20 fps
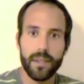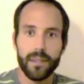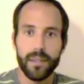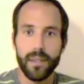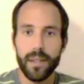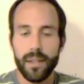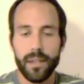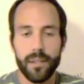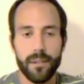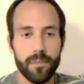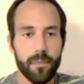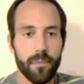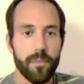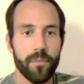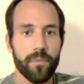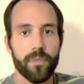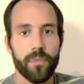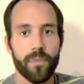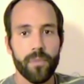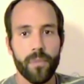And then
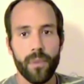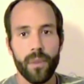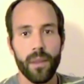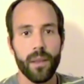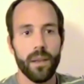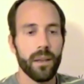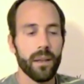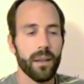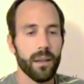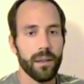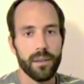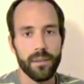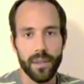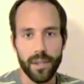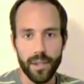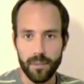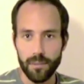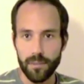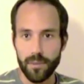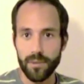they
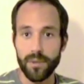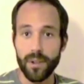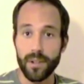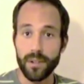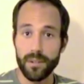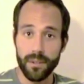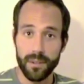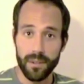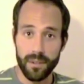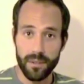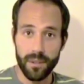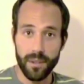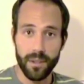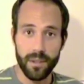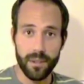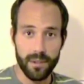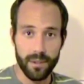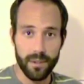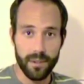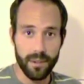could move on to the
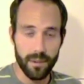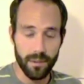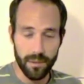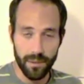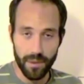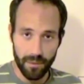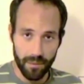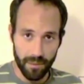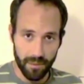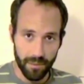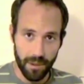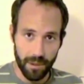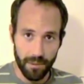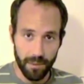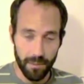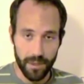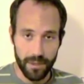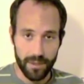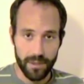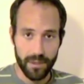sun. They were
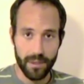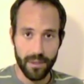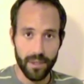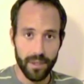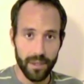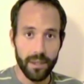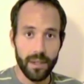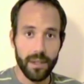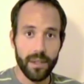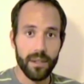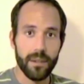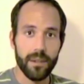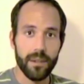basically